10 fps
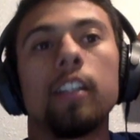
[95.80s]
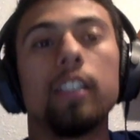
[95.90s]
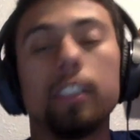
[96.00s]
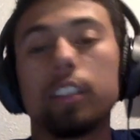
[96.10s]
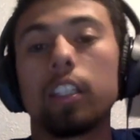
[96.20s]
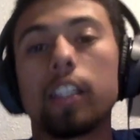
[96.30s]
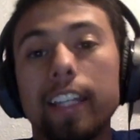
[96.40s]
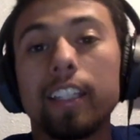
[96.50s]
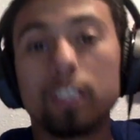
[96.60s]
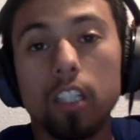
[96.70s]

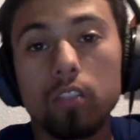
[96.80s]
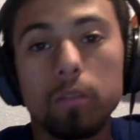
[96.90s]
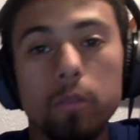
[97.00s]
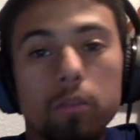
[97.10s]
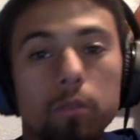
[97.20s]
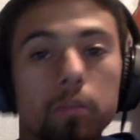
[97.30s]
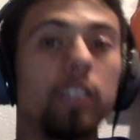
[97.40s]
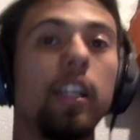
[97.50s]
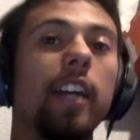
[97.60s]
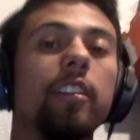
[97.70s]
in touch with people,
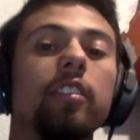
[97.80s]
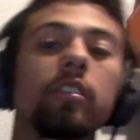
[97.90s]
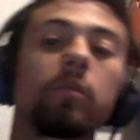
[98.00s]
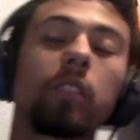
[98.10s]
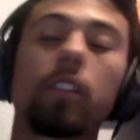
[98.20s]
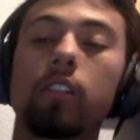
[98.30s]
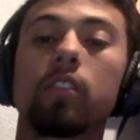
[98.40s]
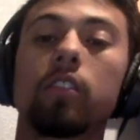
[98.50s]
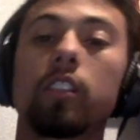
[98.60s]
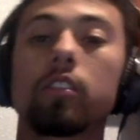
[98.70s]
but I do that sometimes. I don't
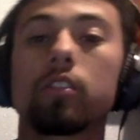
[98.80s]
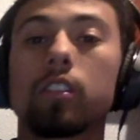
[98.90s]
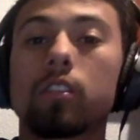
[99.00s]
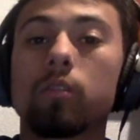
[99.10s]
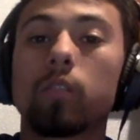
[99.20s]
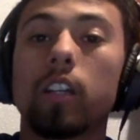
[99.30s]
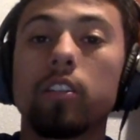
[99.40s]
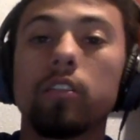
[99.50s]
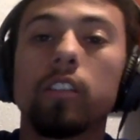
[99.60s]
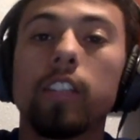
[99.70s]
know. That's just what I
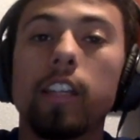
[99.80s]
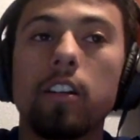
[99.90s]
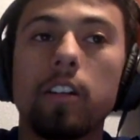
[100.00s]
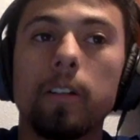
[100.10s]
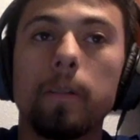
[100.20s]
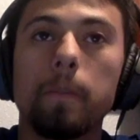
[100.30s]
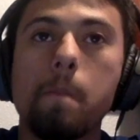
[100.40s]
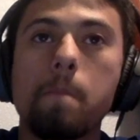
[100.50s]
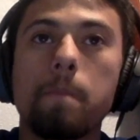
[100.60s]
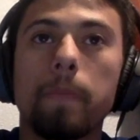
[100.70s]
do. And then
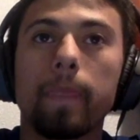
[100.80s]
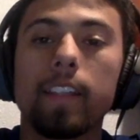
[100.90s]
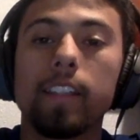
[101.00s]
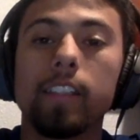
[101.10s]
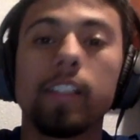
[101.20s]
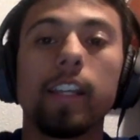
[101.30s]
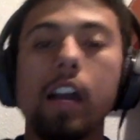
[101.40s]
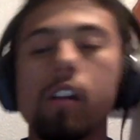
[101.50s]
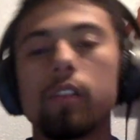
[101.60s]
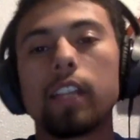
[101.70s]
and like
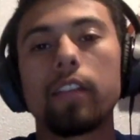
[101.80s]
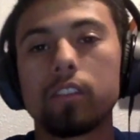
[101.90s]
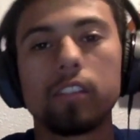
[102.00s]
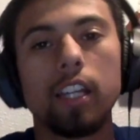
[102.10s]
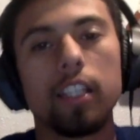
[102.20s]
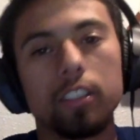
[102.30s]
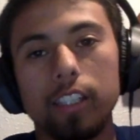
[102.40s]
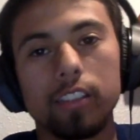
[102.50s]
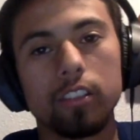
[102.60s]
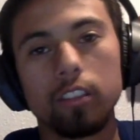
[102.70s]
I always have it on silent too.
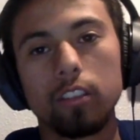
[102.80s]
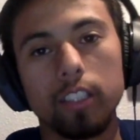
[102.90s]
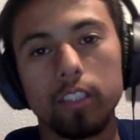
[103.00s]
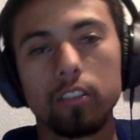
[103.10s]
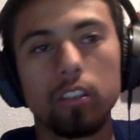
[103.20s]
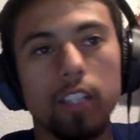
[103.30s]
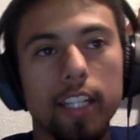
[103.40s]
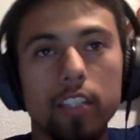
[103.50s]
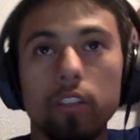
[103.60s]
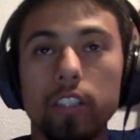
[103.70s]
That's another thing. So like
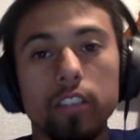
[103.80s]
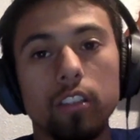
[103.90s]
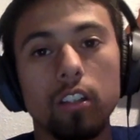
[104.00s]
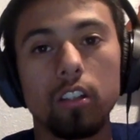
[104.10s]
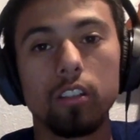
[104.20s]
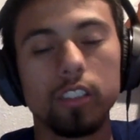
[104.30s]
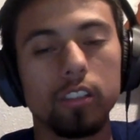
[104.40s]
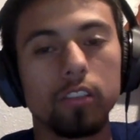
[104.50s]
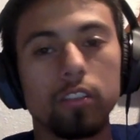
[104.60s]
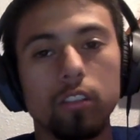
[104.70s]
I don't hear the calls
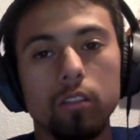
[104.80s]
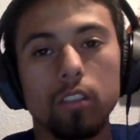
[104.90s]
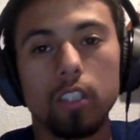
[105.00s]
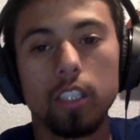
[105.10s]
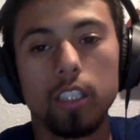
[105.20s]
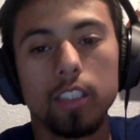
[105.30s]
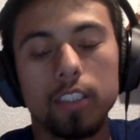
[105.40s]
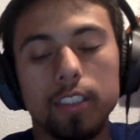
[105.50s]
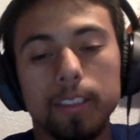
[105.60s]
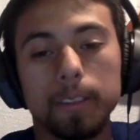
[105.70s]
either. So
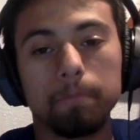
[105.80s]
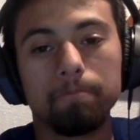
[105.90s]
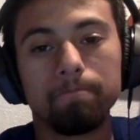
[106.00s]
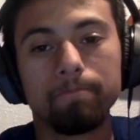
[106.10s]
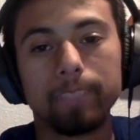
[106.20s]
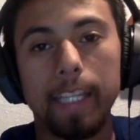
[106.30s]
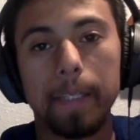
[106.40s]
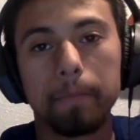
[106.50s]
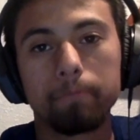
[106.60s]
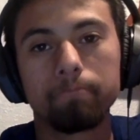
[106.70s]

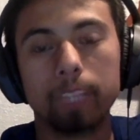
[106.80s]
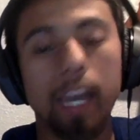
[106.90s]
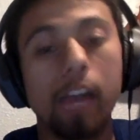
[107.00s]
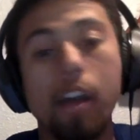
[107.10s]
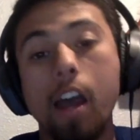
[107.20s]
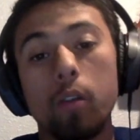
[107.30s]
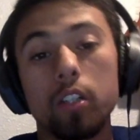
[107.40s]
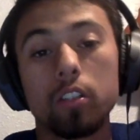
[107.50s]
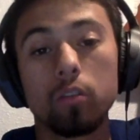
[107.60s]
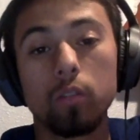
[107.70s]
yeah. But I want
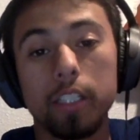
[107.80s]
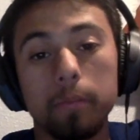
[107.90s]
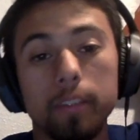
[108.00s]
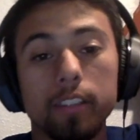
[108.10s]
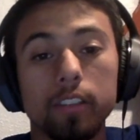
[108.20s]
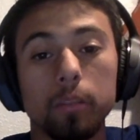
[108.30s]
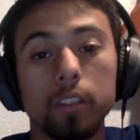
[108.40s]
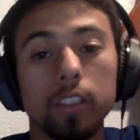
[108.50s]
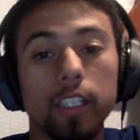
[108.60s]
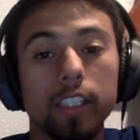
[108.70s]
to know why he missed it.
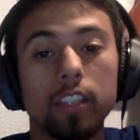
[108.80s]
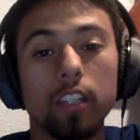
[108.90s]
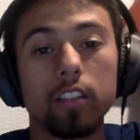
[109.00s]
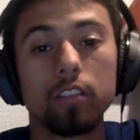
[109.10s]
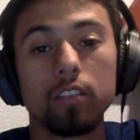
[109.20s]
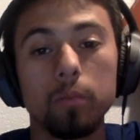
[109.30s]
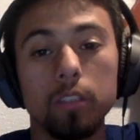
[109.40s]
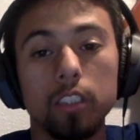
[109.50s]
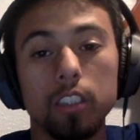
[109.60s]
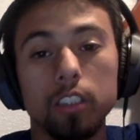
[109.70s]
But I guess he got a new number.